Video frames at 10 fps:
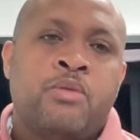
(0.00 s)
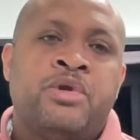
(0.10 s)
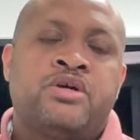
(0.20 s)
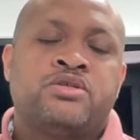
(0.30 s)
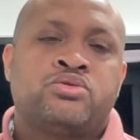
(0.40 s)

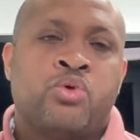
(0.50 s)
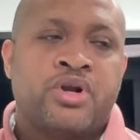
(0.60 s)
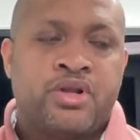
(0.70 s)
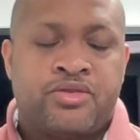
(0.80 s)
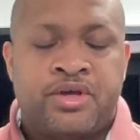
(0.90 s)
Because
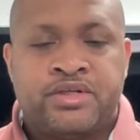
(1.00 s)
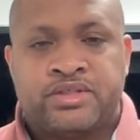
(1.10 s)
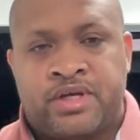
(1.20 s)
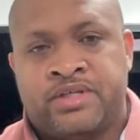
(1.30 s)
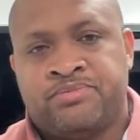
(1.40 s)
one of the
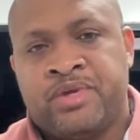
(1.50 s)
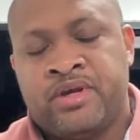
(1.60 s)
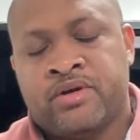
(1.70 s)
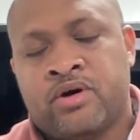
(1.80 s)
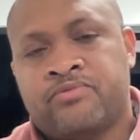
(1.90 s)
things, as
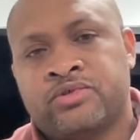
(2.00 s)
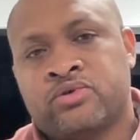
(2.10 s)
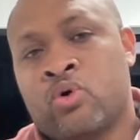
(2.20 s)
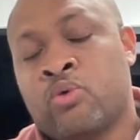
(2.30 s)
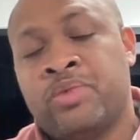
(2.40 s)
being an
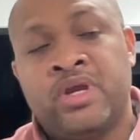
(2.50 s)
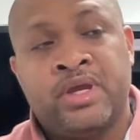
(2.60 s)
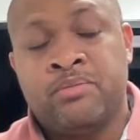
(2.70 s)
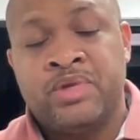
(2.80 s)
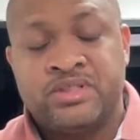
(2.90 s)
officer or
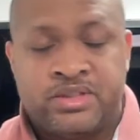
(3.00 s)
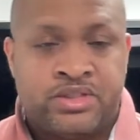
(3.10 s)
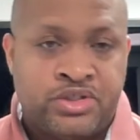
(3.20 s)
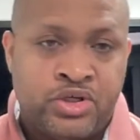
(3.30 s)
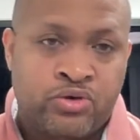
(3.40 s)
being in
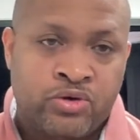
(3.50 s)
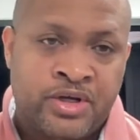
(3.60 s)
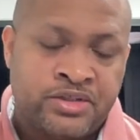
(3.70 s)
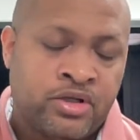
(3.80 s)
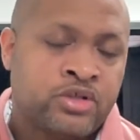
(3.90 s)
business in general,
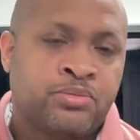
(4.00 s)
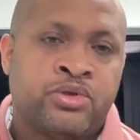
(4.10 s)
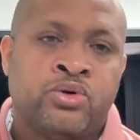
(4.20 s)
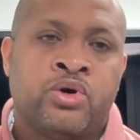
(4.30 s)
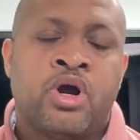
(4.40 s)
as an
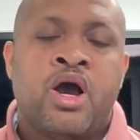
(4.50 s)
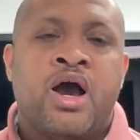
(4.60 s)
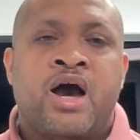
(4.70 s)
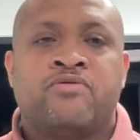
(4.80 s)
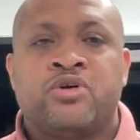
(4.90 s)
entrepreneur,
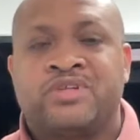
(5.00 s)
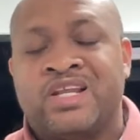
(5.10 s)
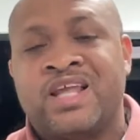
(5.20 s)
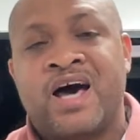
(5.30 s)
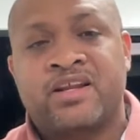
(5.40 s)
I've learned a
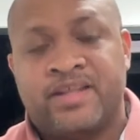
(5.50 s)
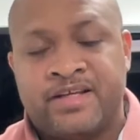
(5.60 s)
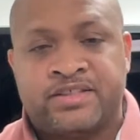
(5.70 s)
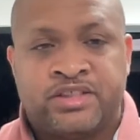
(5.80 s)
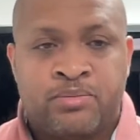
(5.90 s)
lot of
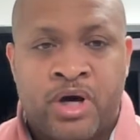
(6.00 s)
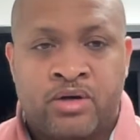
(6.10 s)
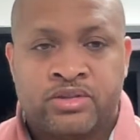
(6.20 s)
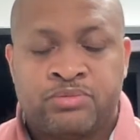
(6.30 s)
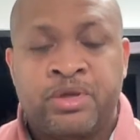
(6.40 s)
lessons
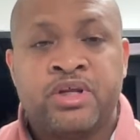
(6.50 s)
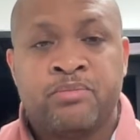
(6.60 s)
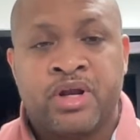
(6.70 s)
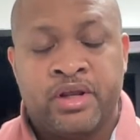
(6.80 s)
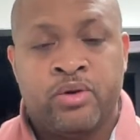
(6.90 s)
about spending
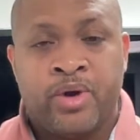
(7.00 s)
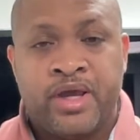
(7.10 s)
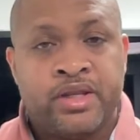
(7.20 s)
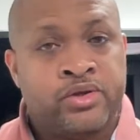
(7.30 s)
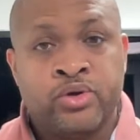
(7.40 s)
money in a
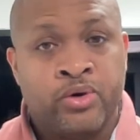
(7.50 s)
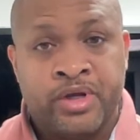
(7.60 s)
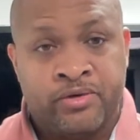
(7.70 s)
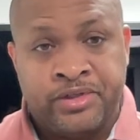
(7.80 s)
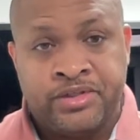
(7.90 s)
way that you don't
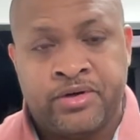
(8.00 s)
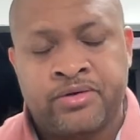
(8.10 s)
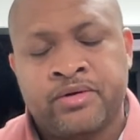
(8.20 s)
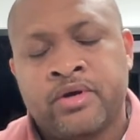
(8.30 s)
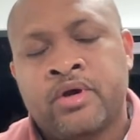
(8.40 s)
get a
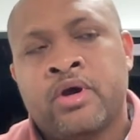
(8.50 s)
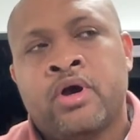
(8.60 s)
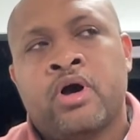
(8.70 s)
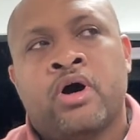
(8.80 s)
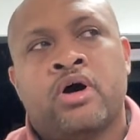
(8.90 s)
return,
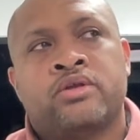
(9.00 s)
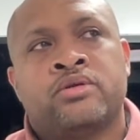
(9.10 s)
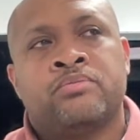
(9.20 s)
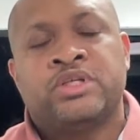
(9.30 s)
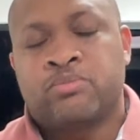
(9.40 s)

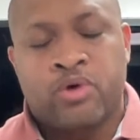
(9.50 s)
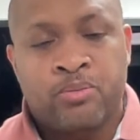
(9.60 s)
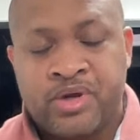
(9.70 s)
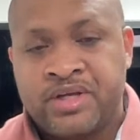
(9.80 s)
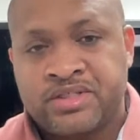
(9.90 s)
the
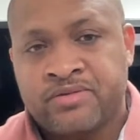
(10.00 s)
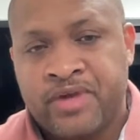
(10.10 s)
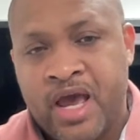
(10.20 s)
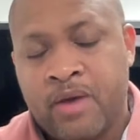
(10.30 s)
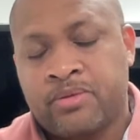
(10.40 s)
misappropriation of
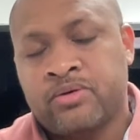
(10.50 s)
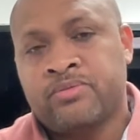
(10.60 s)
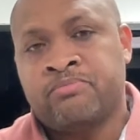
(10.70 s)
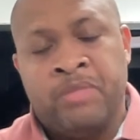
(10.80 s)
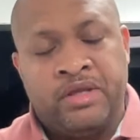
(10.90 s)

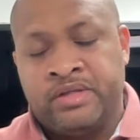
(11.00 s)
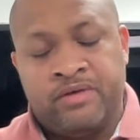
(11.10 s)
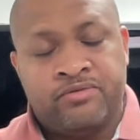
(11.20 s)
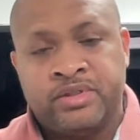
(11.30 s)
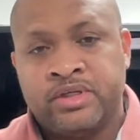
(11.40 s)
capital,
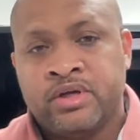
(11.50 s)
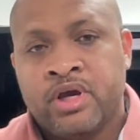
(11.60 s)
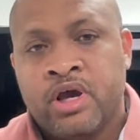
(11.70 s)
definitely.